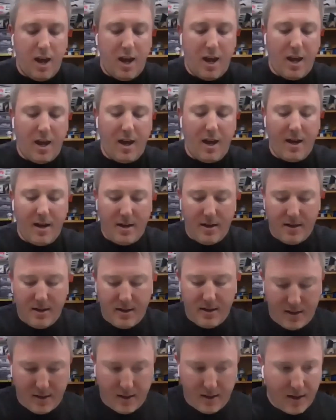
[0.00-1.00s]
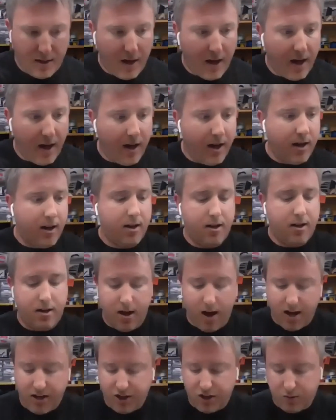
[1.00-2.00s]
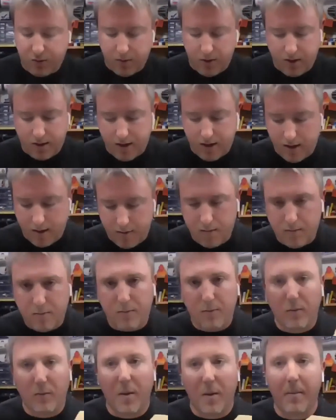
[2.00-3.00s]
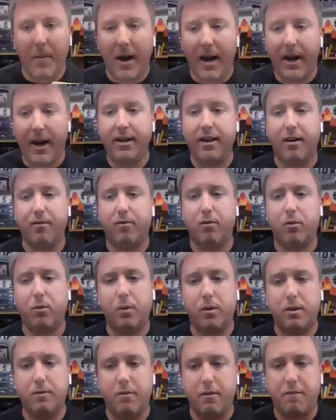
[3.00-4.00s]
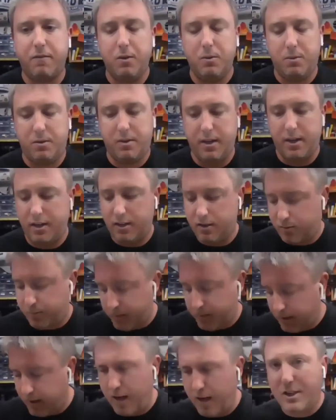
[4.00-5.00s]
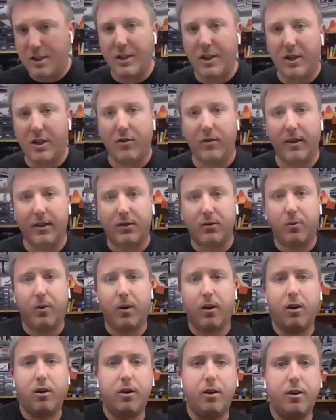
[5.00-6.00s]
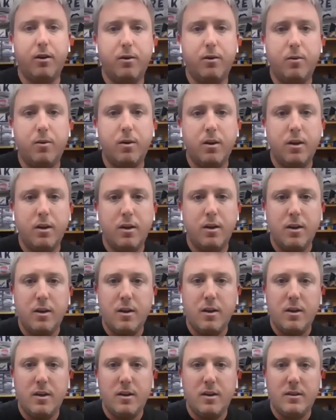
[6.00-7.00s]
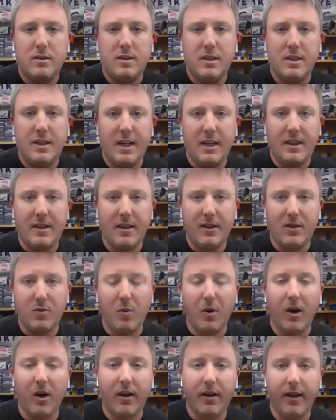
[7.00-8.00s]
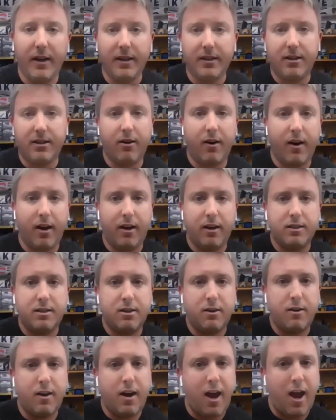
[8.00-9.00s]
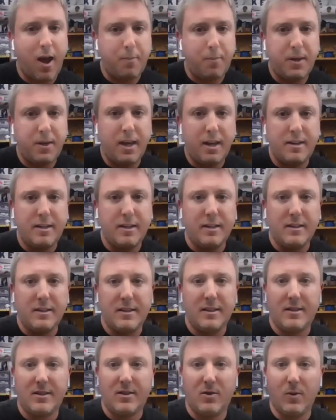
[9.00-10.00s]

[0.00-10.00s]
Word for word: And uh, I just want to kind of remind everyone of a few things. But actually, Chris, where are you? Did you get well, things working? I, is there is there a happy ending to this